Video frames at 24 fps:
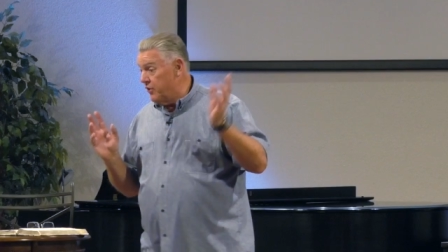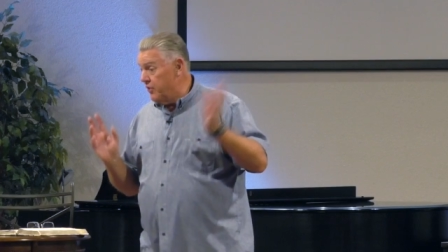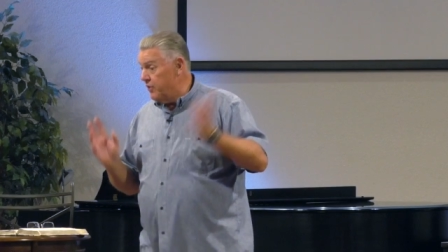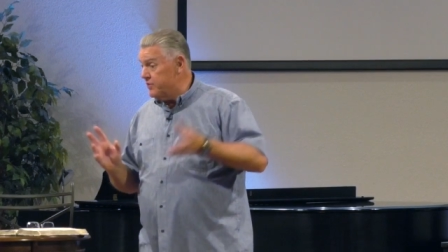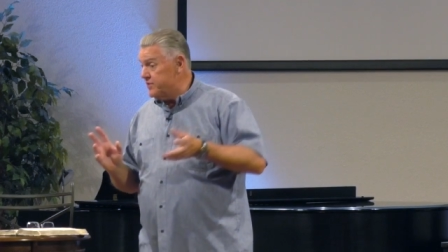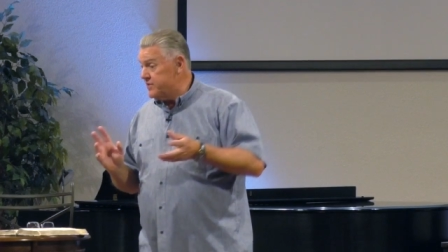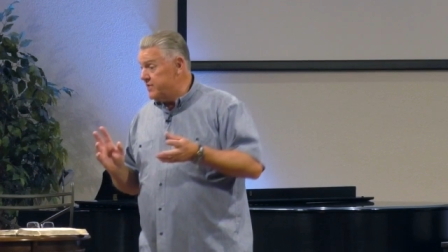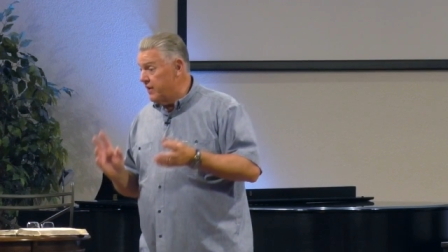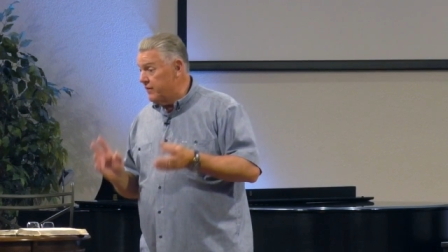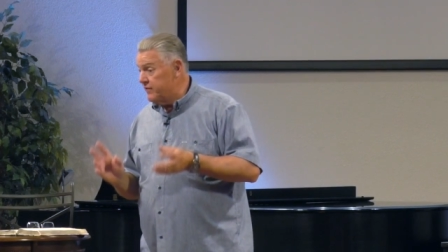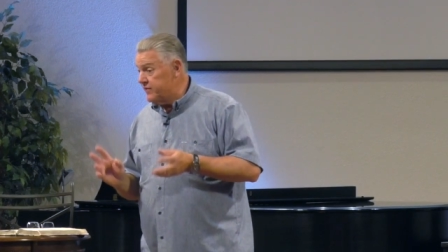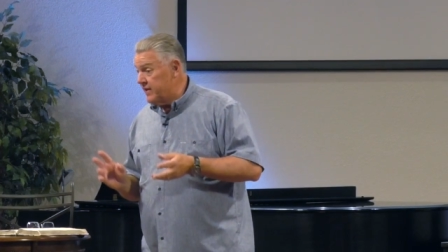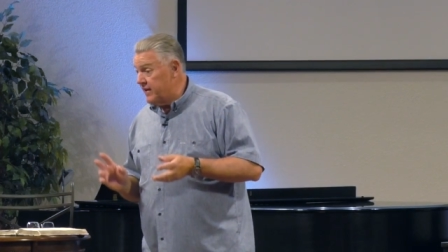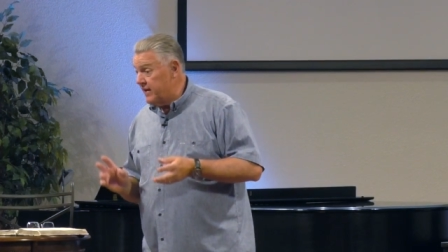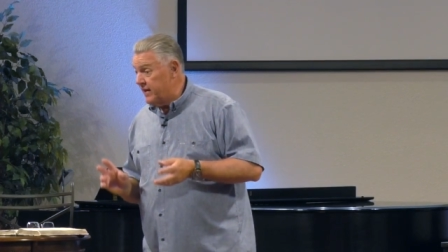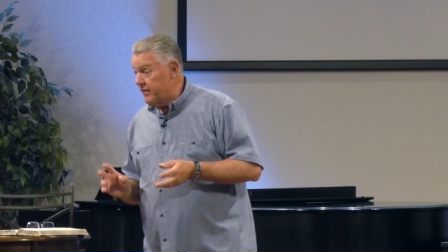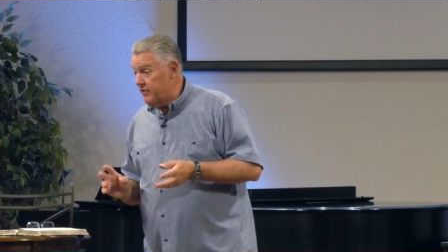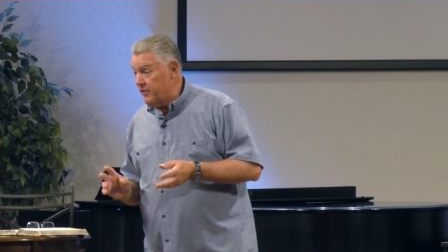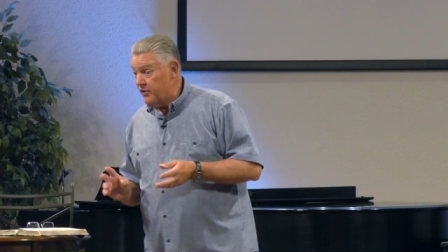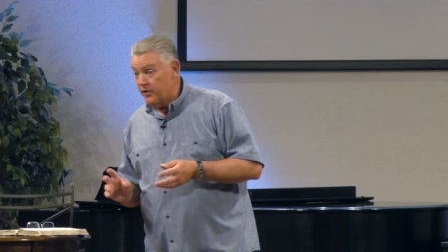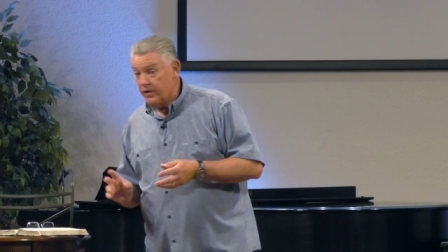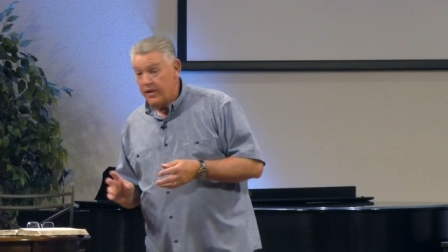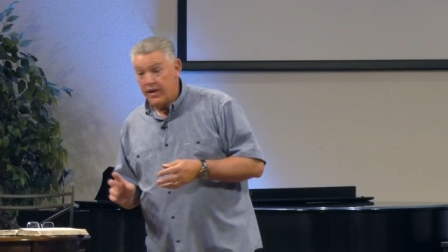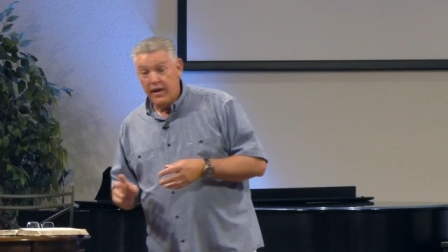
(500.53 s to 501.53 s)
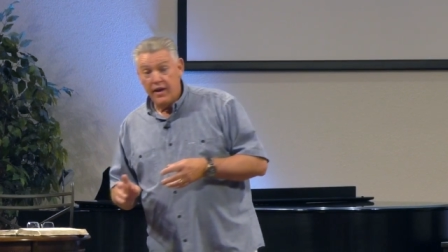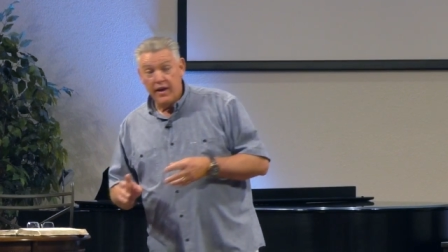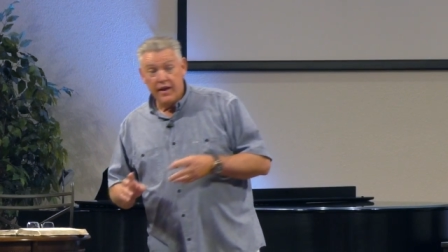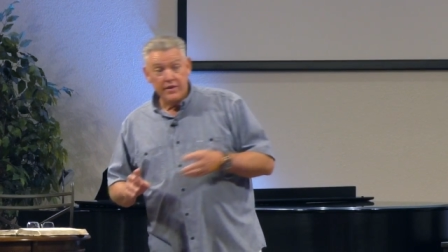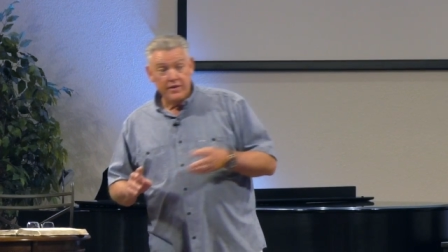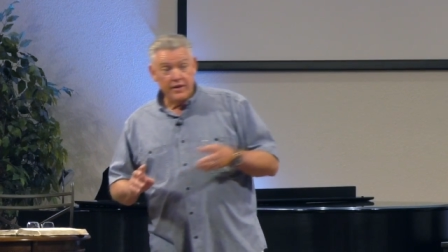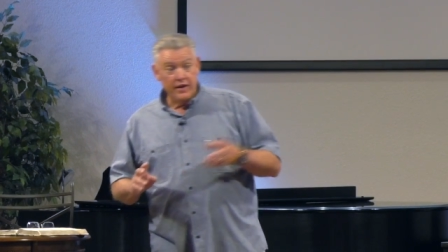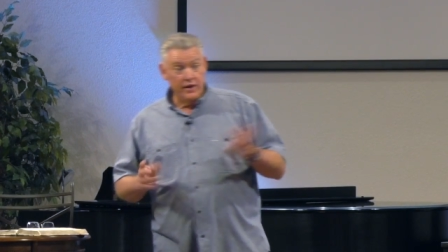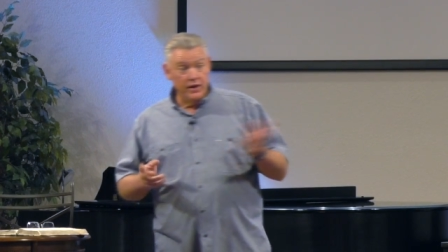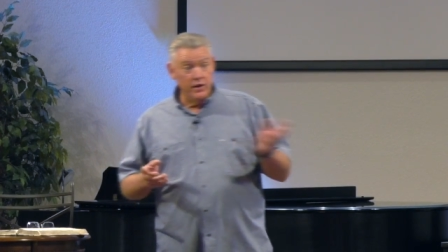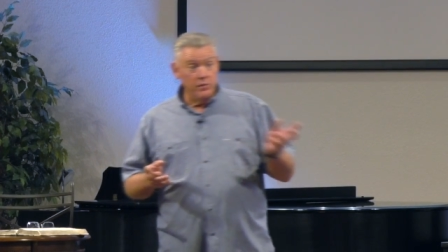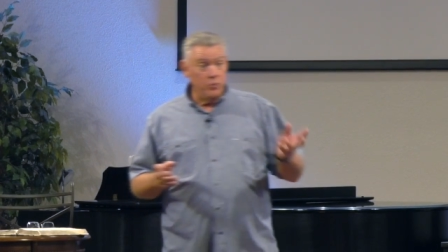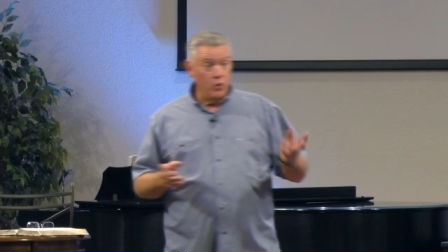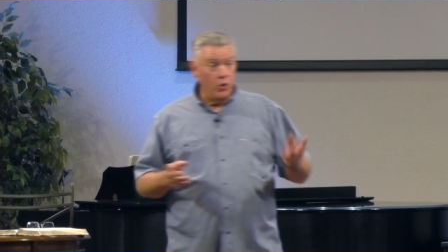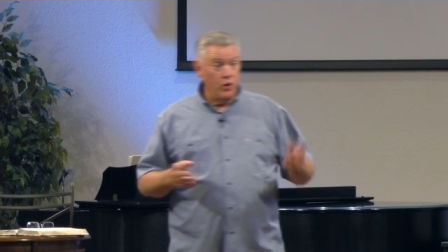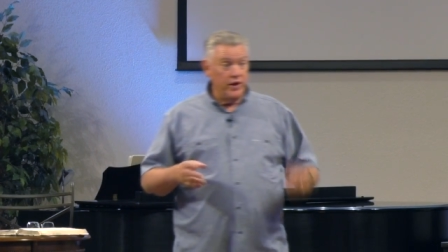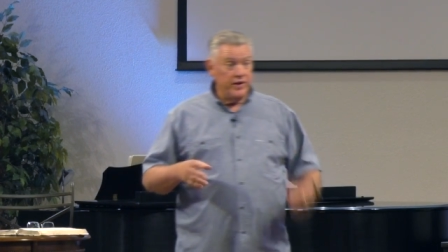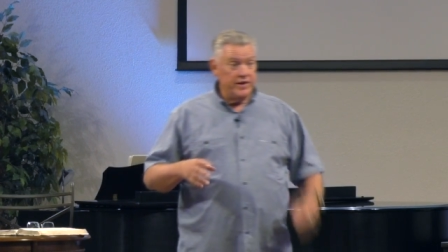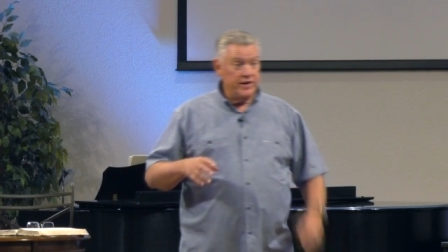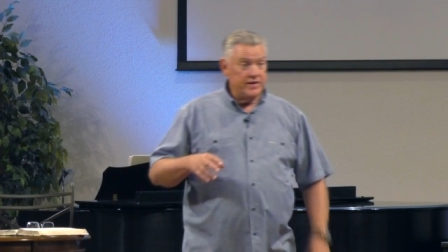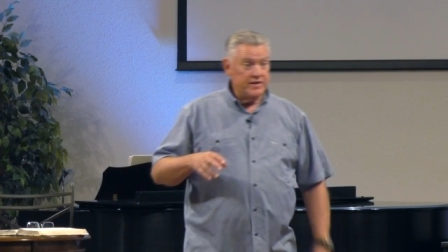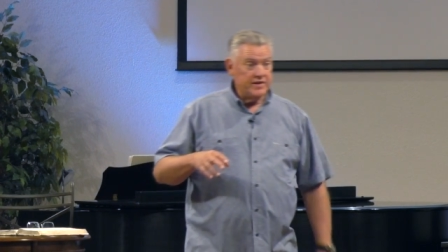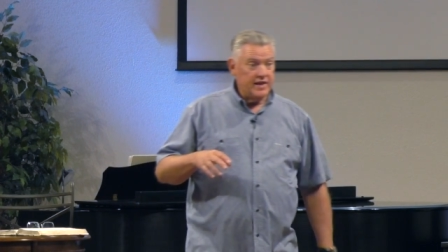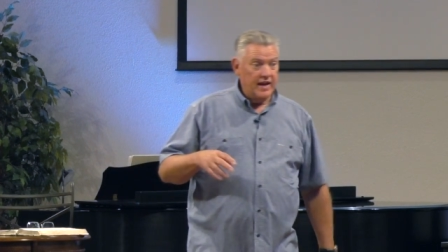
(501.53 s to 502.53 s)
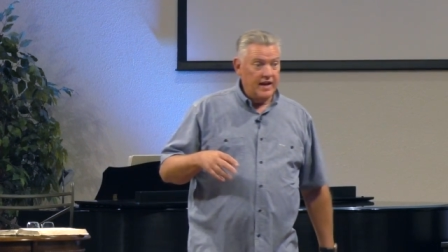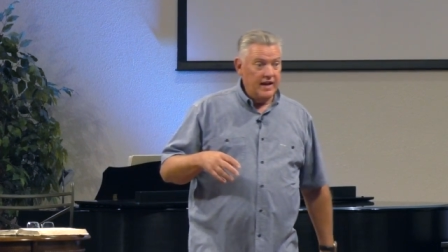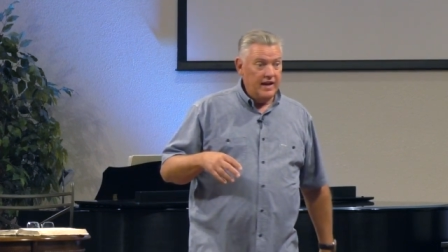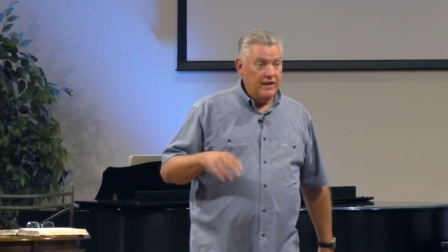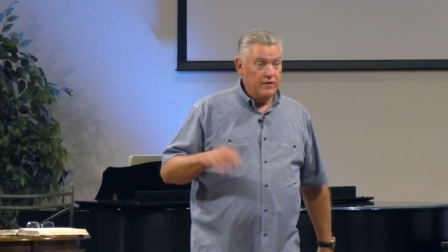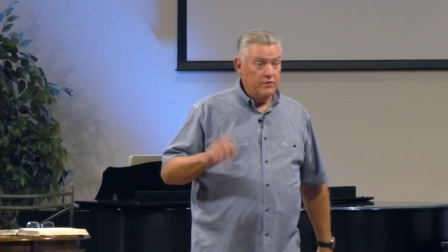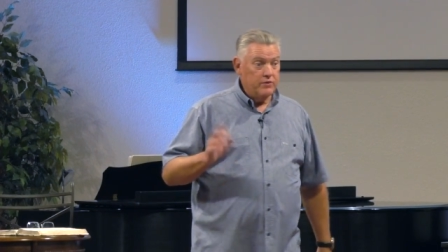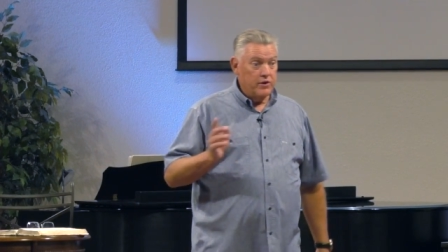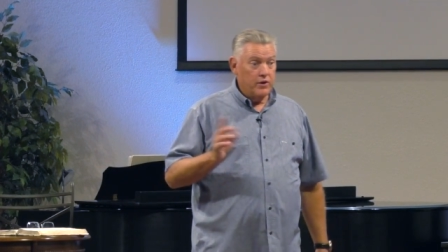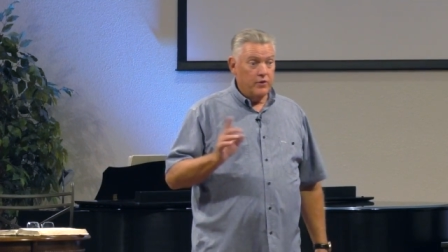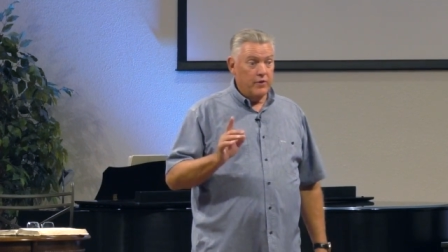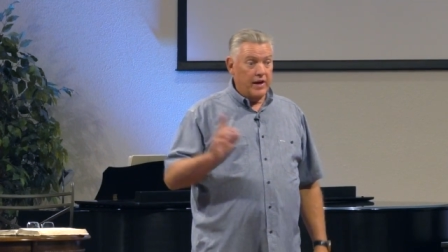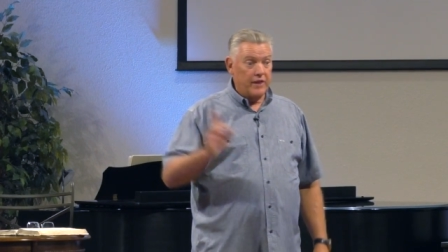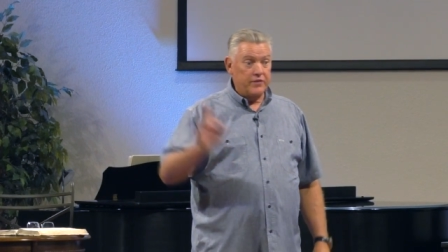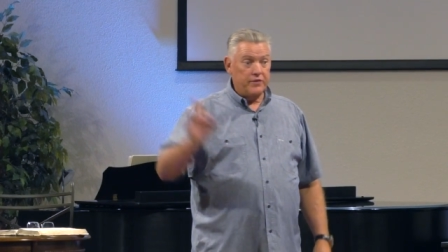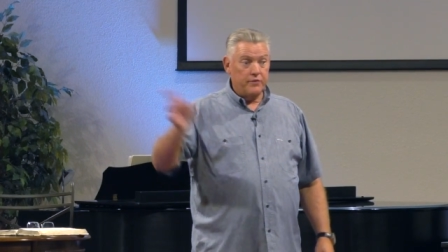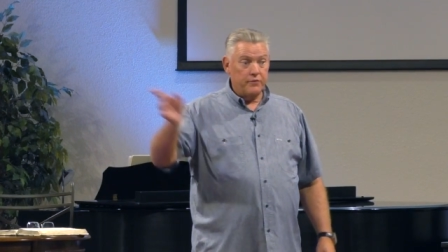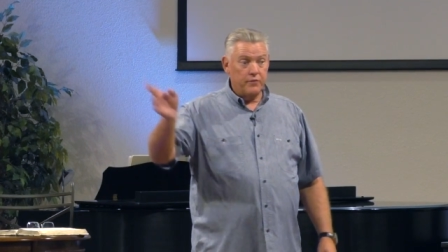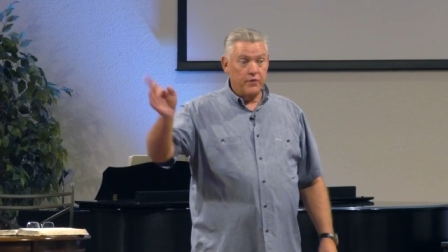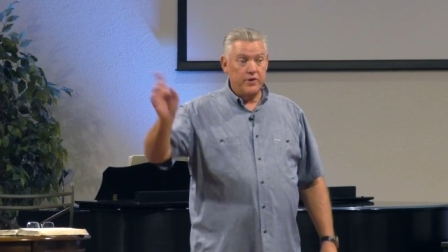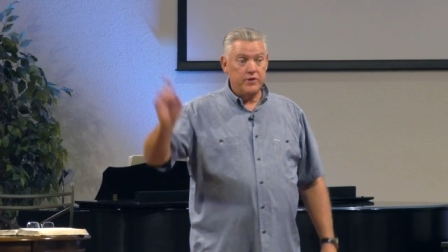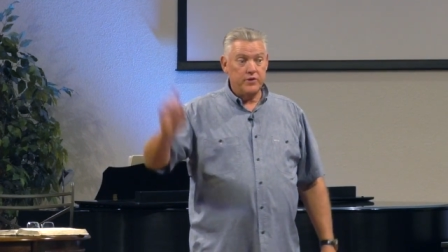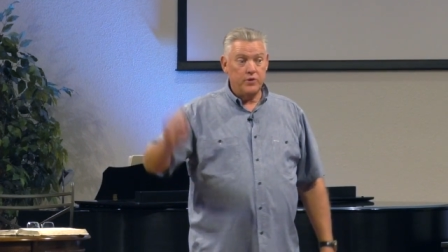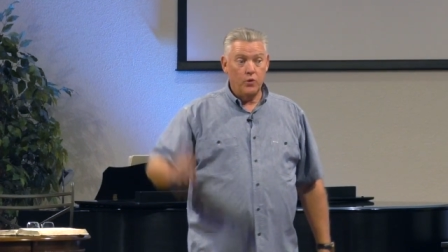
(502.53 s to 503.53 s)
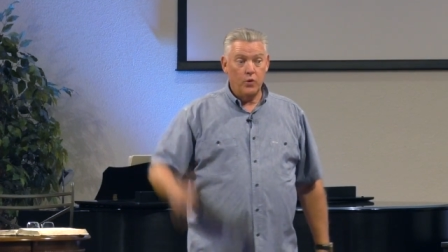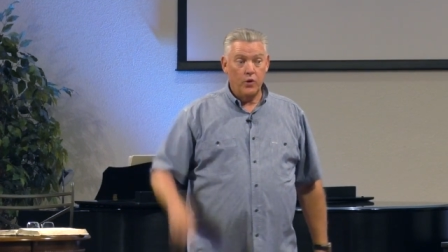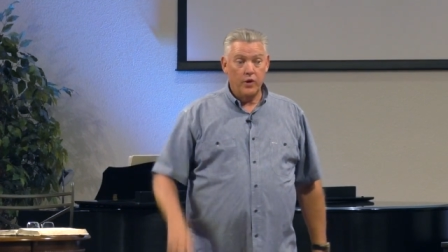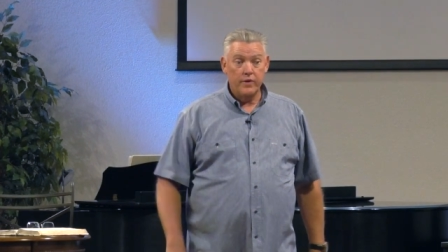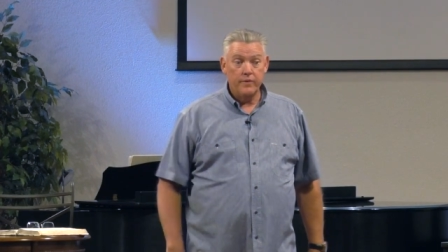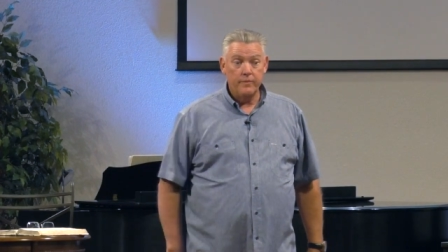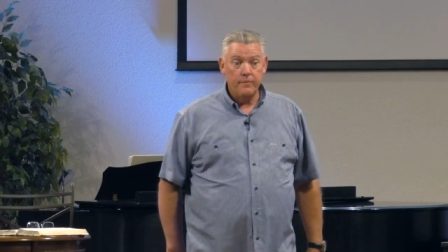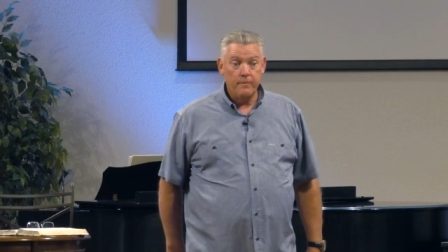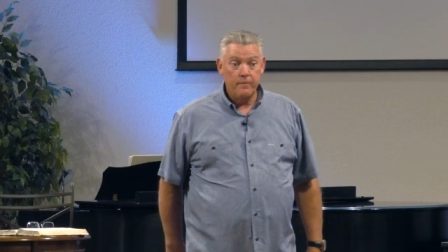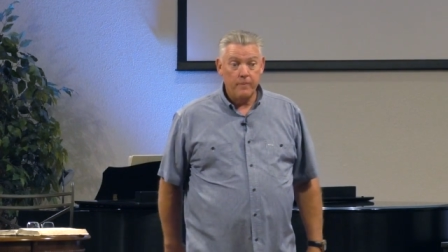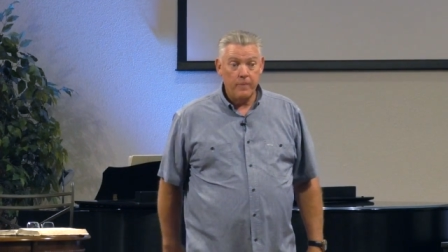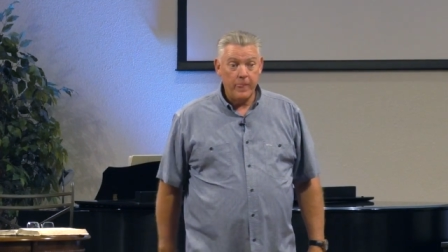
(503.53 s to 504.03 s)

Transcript: herself together, the little boy decided he was going out the front door,